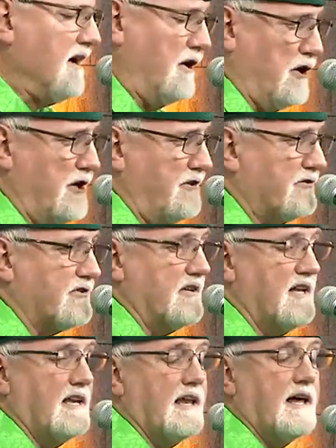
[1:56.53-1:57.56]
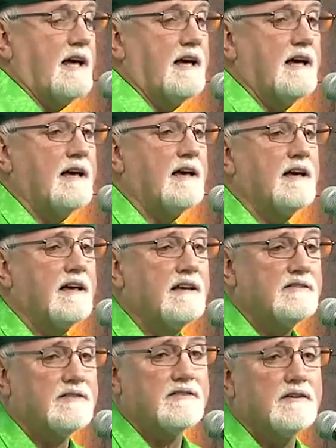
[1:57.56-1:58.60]
It's the
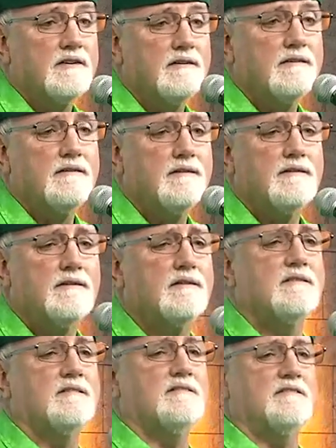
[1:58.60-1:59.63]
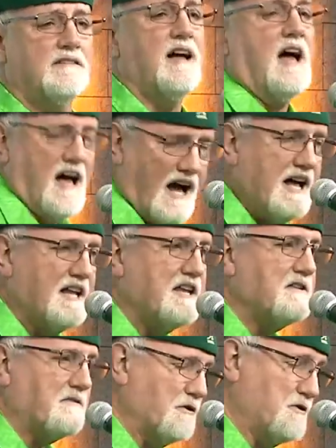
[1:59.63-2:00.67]
last song I'll
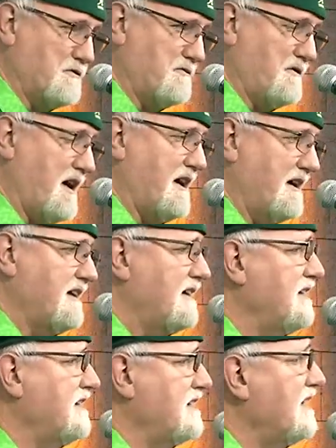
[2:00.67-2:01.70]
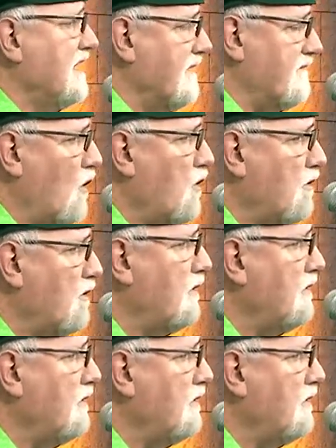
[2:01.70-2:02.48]
ever write for